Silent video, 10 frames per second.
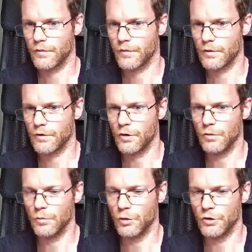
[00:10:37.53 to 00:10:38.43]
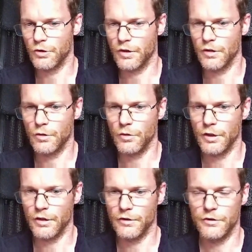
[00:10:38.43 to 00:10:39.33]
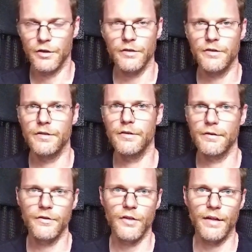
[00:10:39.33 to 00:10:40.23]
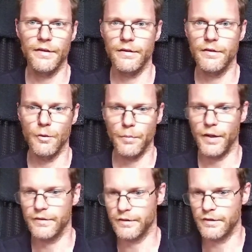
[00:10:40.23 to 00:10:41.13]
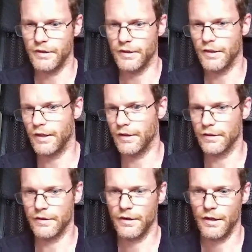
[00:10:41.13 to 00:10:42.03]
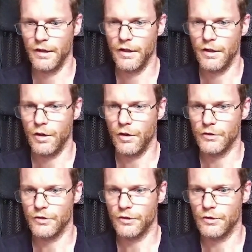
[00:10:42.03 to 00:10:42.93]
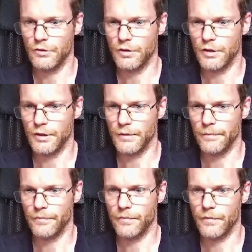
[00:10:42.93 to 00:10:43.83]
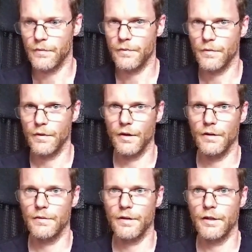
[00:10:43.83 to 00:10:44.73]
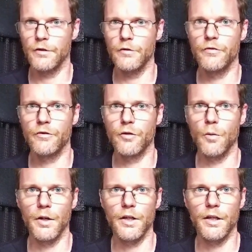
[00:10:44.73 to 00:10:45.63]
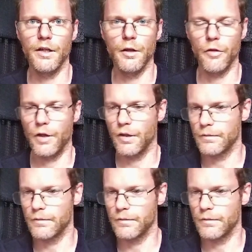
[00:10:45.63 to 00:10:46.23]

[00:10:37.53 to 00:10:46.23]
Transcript: So what you can do here is just set the opacity and also do a kind of chroma keying thing.